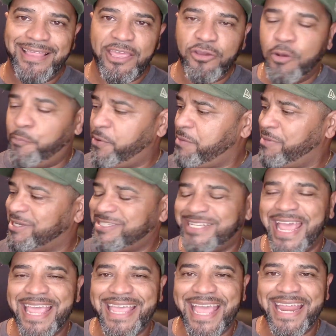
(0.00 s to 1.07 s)
you can pretty much
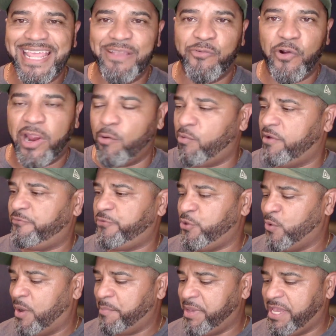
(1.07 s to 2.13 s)
take anywhere with
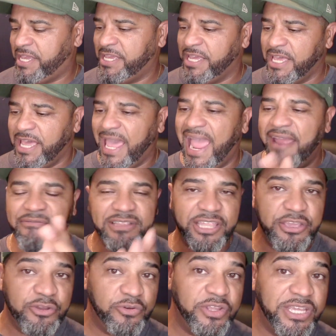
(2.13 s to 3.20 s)
you. I mean,
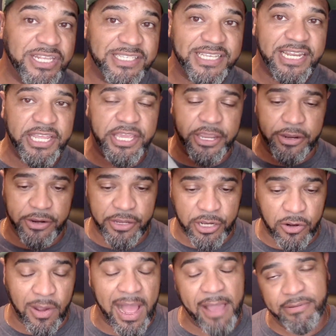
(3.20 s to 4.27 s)
everything you need is in here,
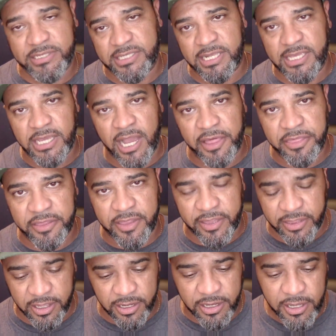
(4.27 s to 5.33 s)
you know, obviously, other
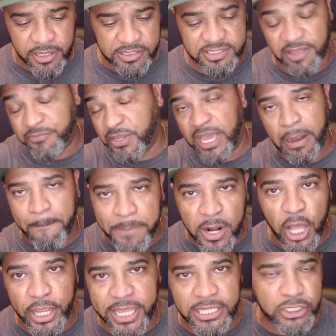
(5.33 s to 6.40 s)
than the stuff you got to
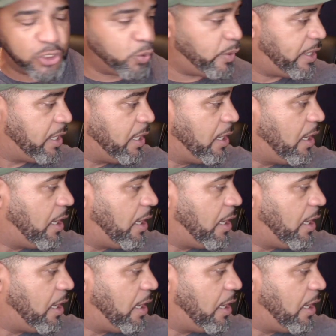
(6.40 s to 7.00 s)
plug into it.